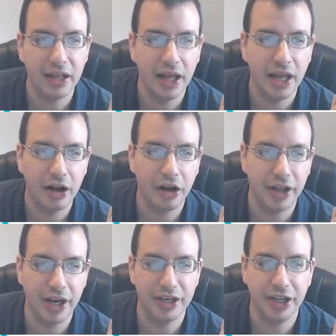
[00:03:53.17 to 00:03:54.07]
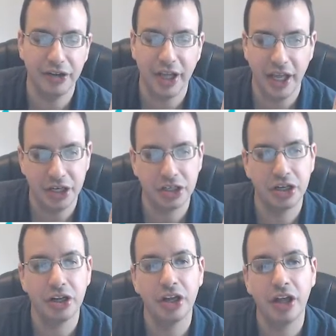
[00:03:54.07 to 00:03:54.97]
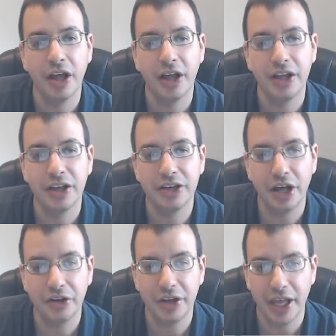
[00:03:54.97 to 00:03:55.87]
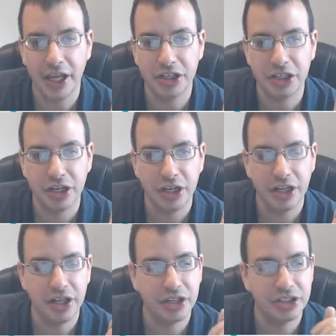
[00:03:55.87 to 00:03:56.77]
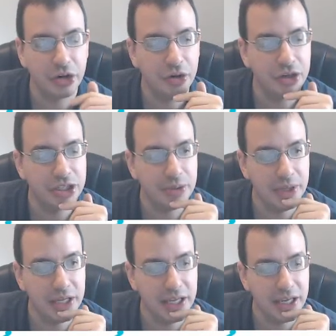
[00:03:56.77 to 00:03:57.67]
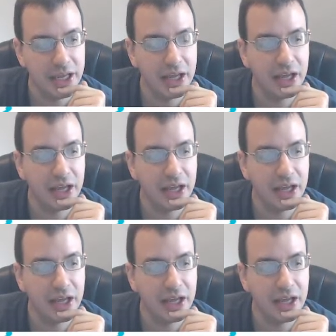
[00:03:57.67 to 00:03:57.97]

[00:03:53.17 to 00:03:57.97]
and eh, I'll call that a delta H. Delta H is going to be,